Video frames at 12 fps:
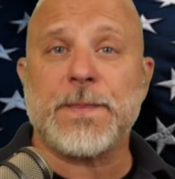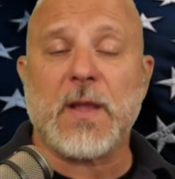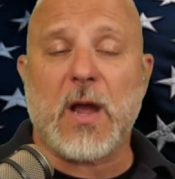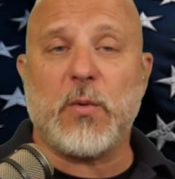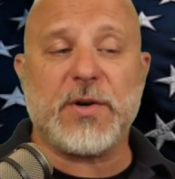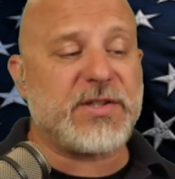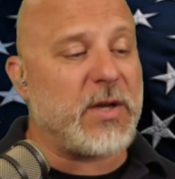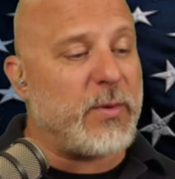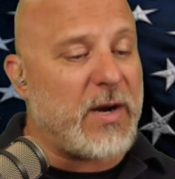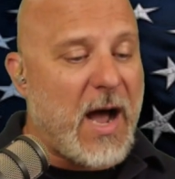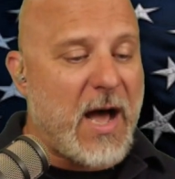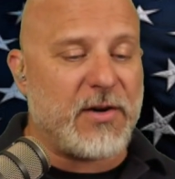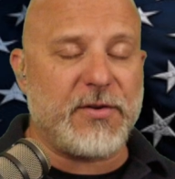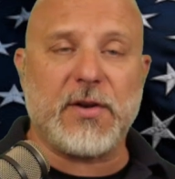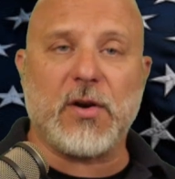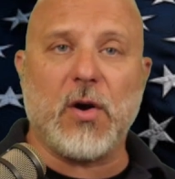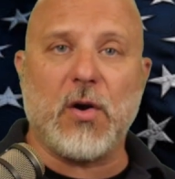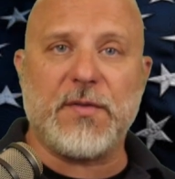I wish they would honor
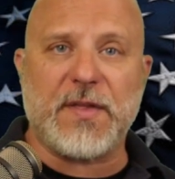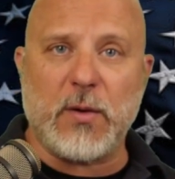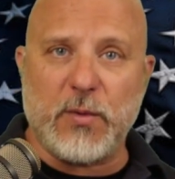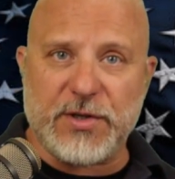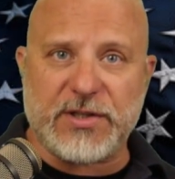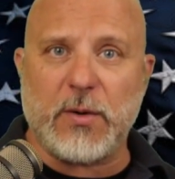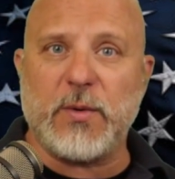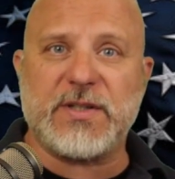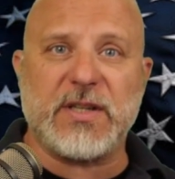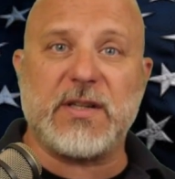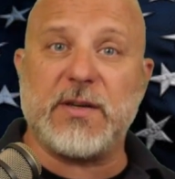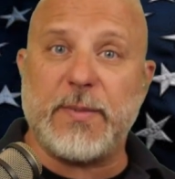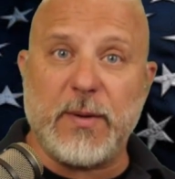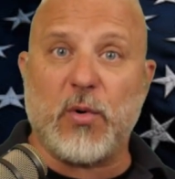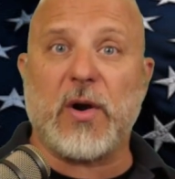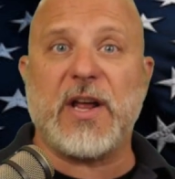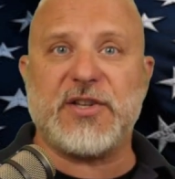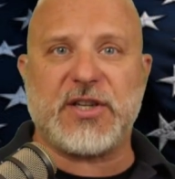their oath. I wish they would sit there and be
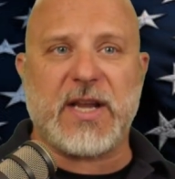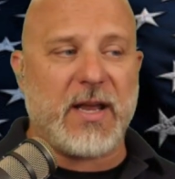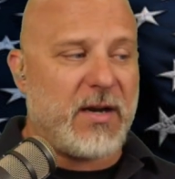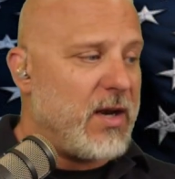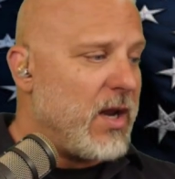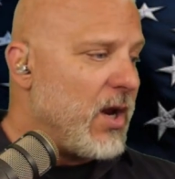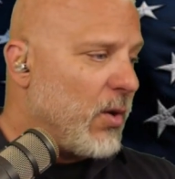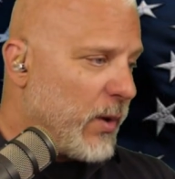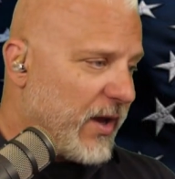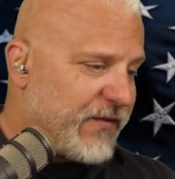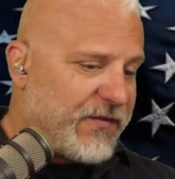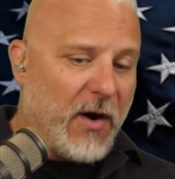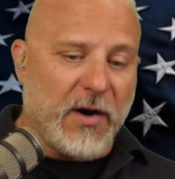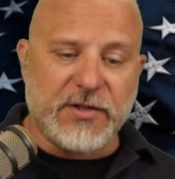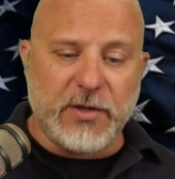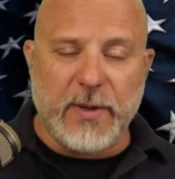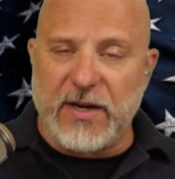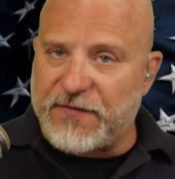more educated. We have far
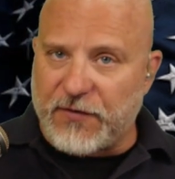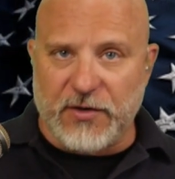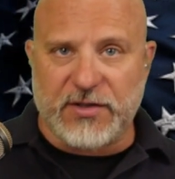too many First